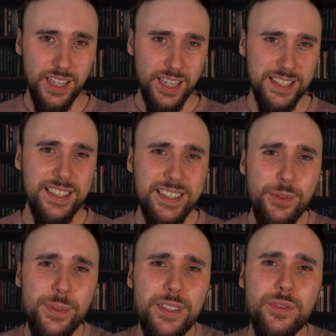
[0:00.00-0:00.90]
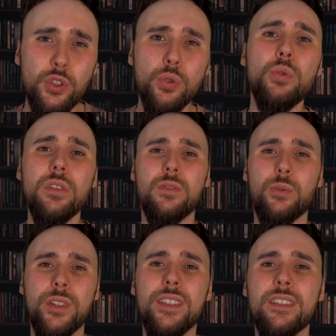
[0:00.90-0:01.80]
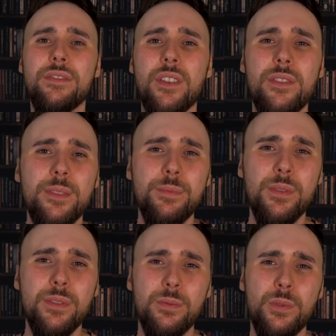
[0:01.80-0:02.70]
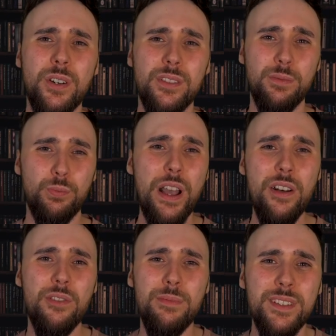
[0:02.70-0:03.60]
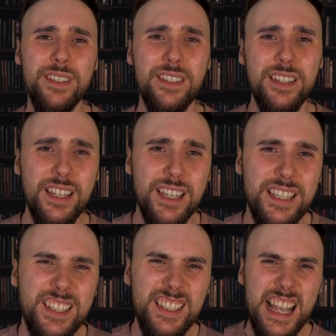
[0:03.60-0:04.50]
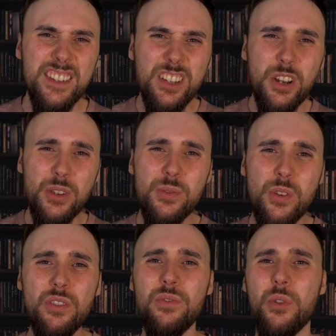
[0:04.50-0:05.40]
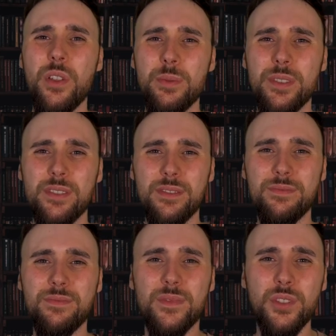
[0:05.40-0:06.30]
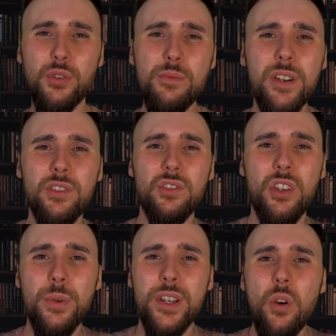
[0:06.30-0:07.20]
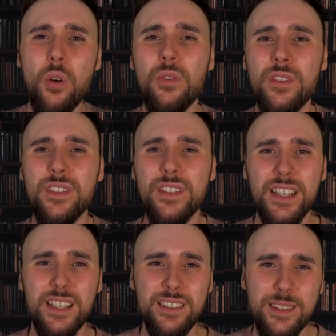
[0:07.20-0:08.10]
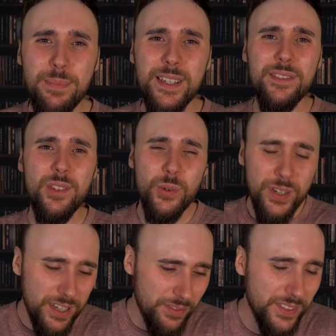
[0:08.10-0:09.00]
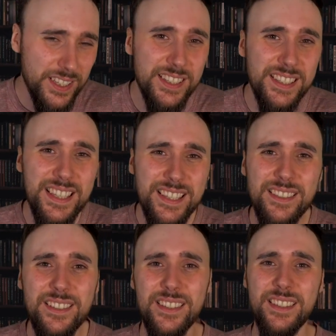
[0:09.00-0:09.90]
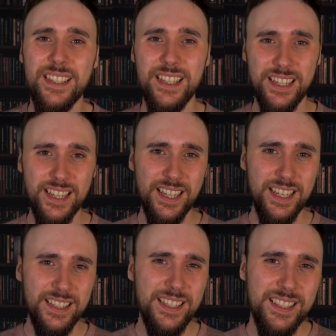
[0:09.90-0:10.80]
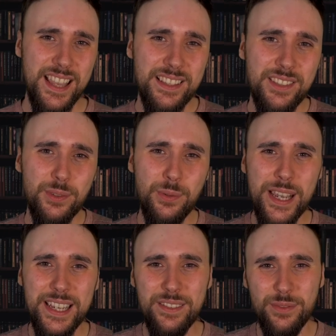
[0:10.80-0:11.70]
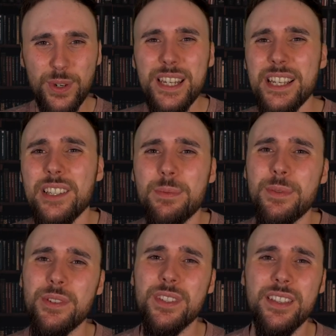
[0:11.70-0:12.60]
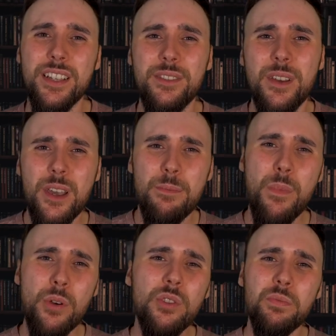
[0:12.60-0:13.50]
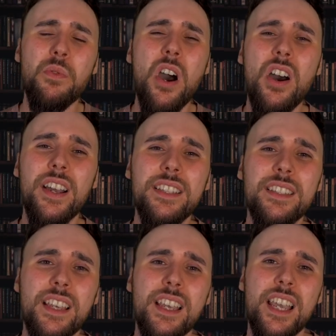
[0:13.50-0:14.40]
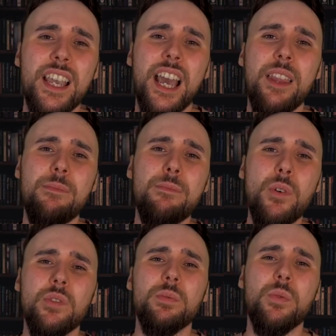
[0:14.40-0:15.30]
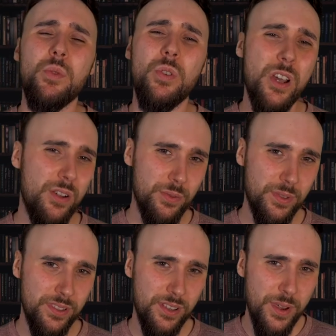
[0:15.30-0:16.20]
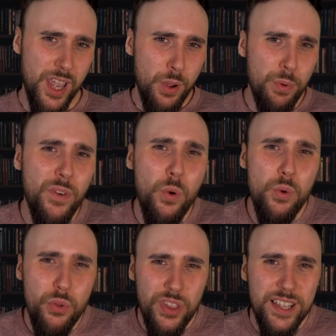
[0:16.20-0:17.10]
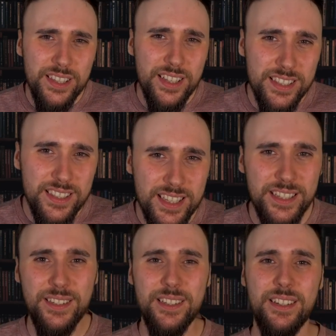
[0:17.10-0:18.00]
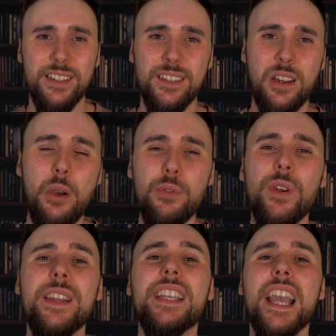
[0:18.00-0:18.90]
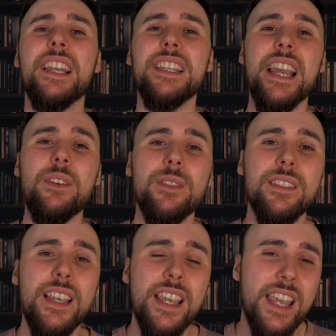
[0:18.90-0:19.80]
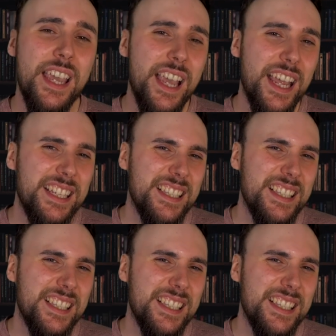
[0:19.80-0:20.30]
As a series of short stories, I felt this book worked well, but as a standalone novel, there was too much going on and simply not enough consistency. This led to a reading experience that had multiple highs and multiple lows. So, with all things considered, I would rate The Candy House a